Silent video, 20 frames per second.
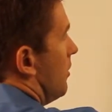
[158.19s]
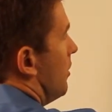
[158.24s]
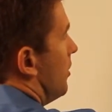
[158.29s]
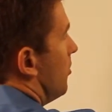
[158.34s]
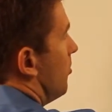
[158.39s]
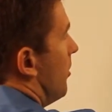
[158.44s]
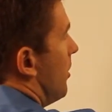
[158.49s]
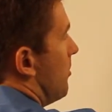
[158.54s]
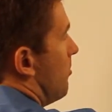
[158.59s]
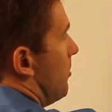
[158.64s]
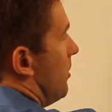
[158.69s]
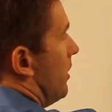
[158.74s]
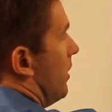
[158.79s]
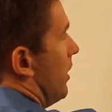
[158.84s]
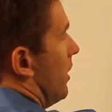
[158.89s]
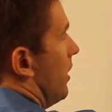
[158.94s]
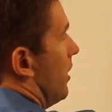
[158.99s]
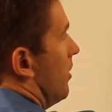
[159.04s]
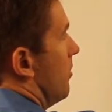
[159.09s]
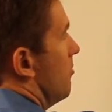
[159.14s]
this might be
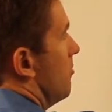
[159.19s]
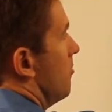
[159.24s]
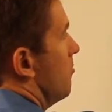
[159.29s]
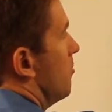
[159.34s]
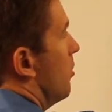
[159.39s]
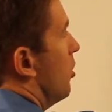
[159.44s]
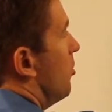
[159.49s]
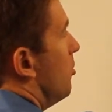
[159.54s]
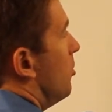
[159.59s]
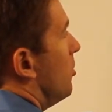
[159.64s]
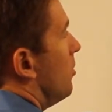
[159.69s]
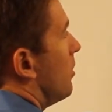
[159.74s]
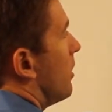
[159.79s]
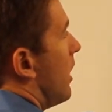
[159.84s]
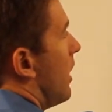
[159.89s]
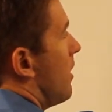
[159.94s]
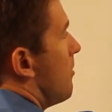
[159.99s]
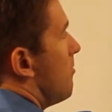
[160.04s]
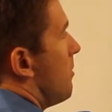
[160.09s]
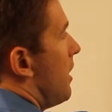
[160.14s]
a mobile
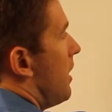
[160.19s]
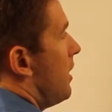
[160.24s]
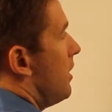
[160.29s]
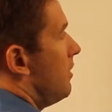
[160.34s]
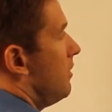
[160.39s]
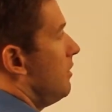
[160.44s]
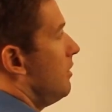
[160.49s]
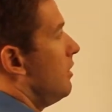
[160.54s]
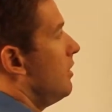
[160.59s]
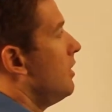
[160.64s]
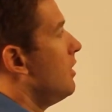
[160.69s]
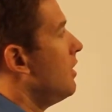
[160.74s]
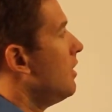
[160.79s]
campaign.